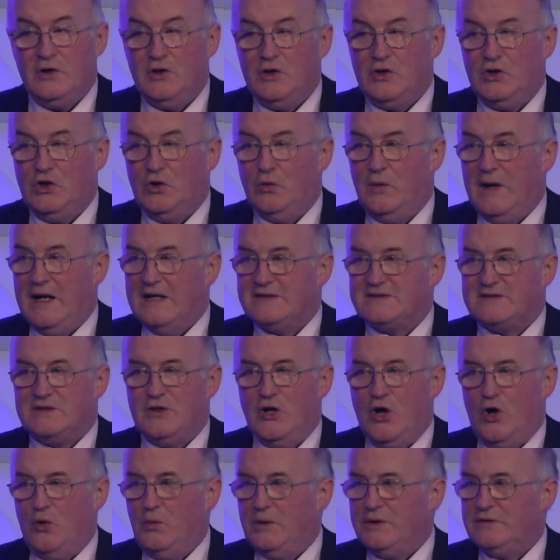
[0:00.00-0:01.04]
You asked
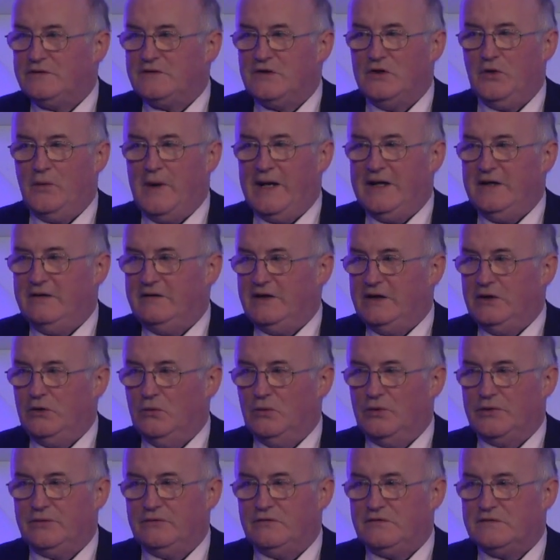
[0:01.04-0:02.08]
no one to do anything you
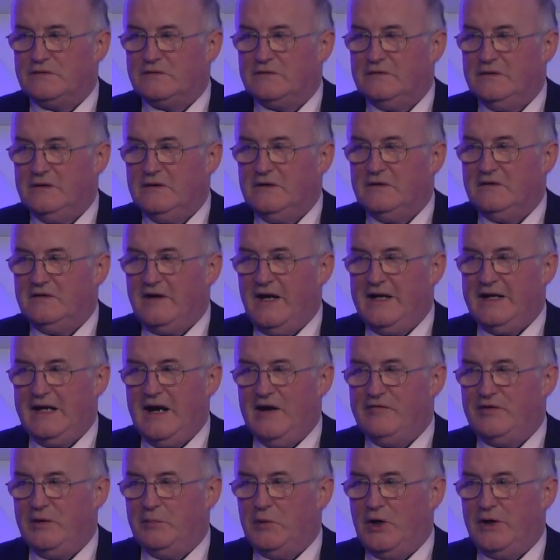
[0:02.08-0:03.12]
wouldn't. Thank
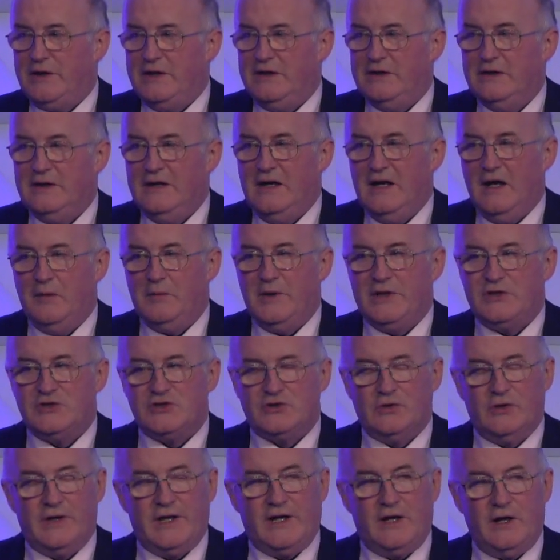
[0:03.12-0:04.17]
everybody and make
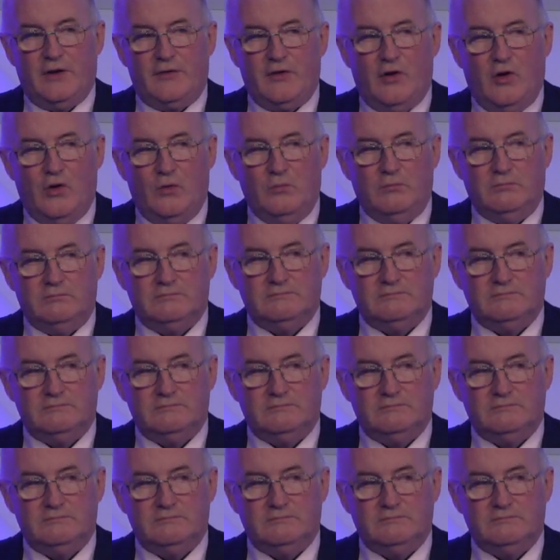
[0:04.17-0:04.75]
sure they got home.